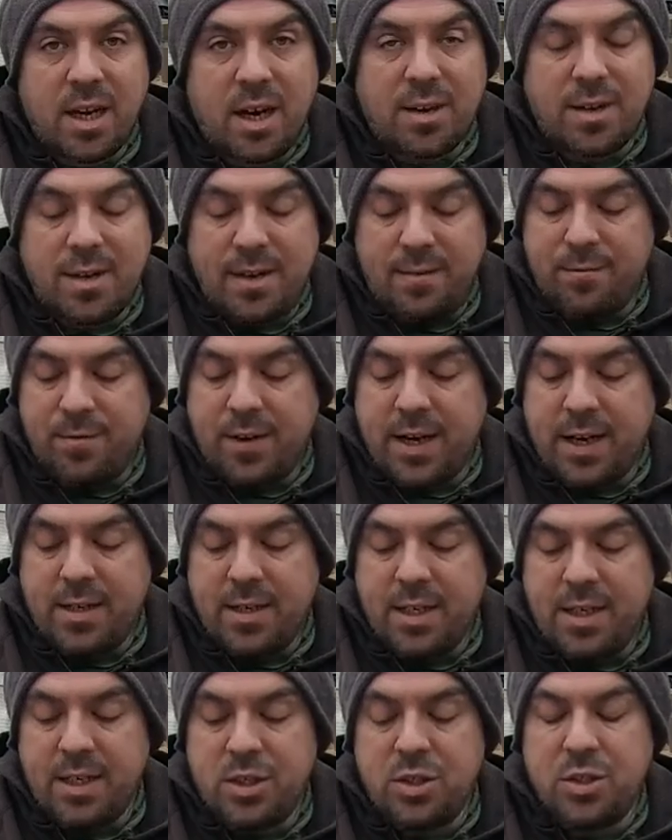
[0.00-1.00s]
gardening
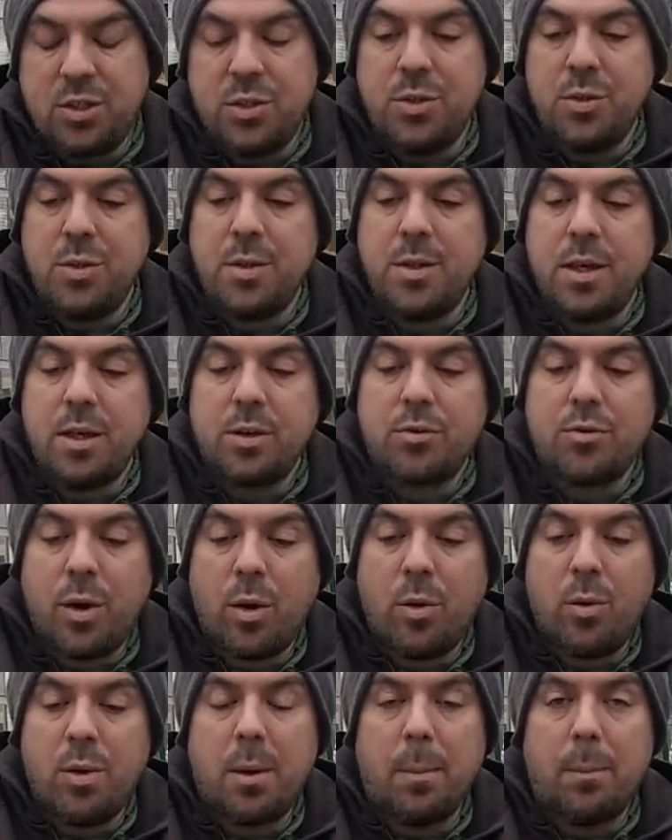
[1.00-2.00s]
fad is to
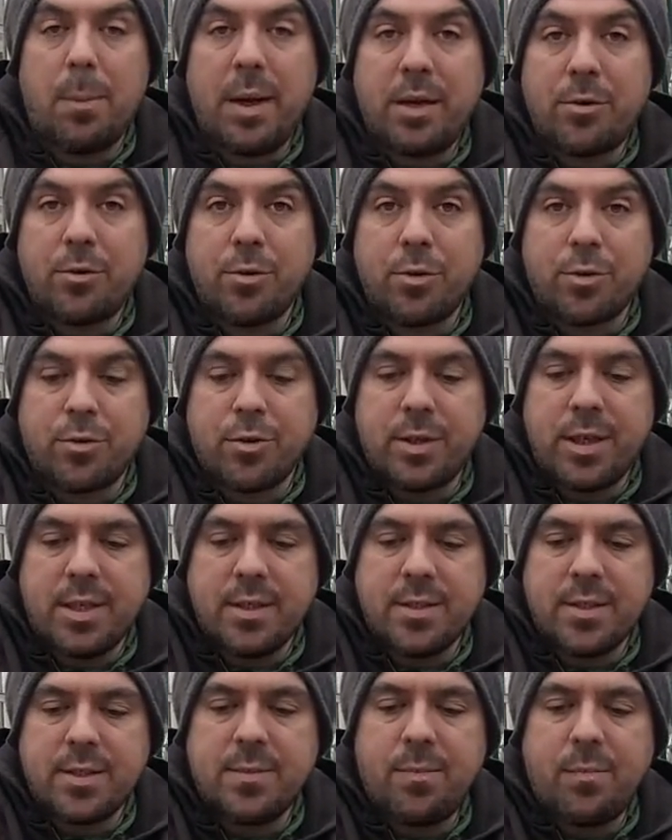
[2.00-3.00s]
grow
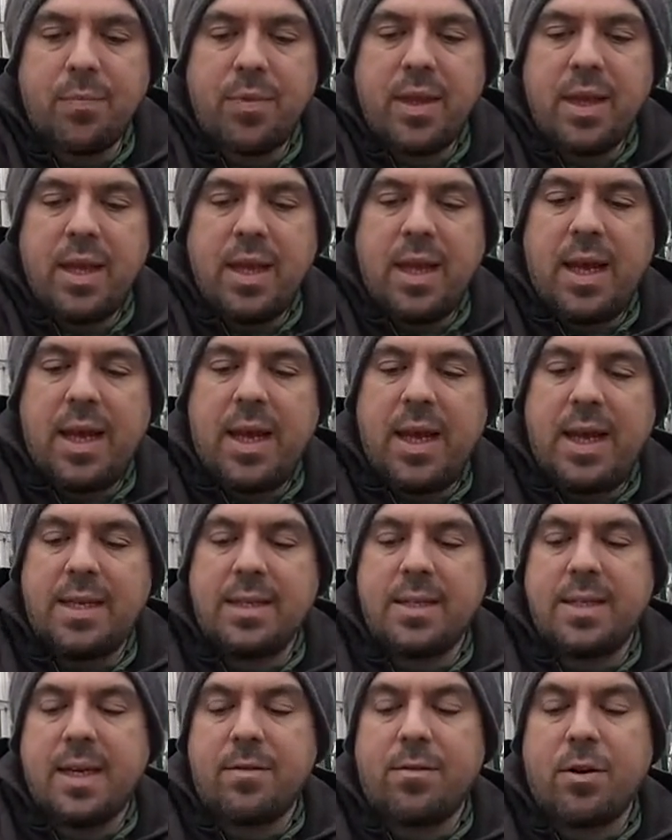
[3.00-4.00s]
microgreens,
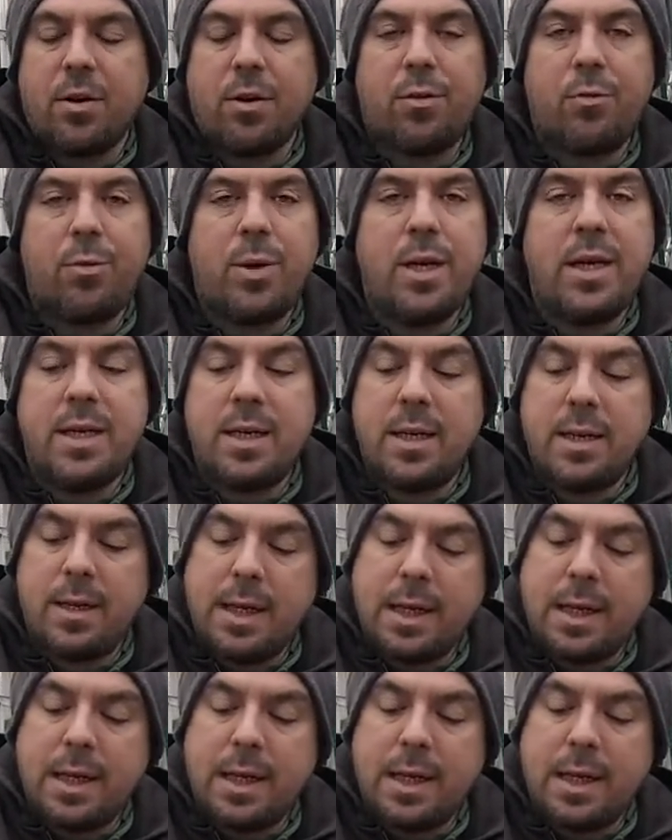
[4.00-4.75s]
and I've got 3